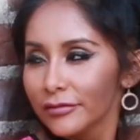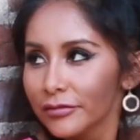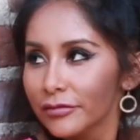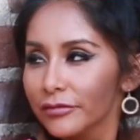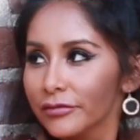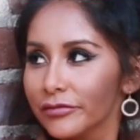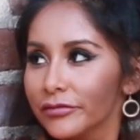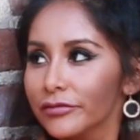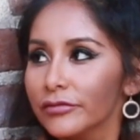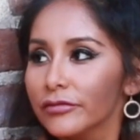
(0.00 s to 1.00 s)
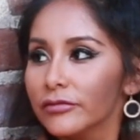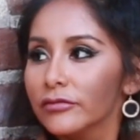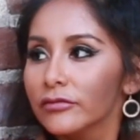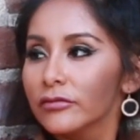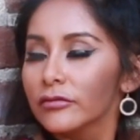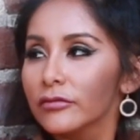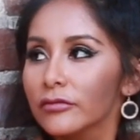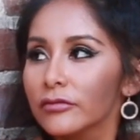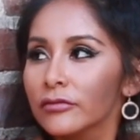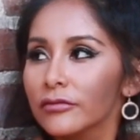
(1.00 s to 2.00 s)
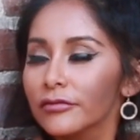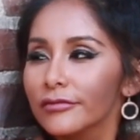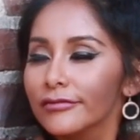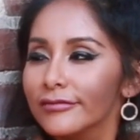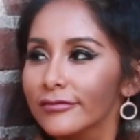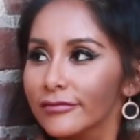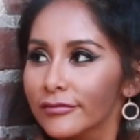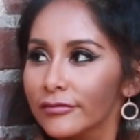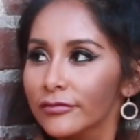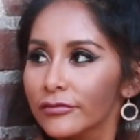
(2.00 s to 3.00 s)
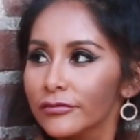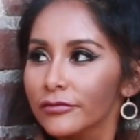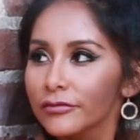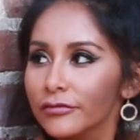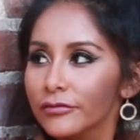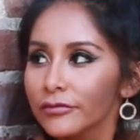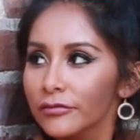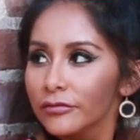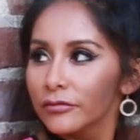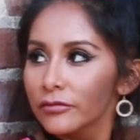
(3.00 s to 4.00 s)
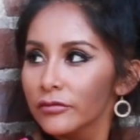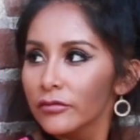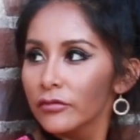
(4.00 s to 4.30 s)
(not speaking)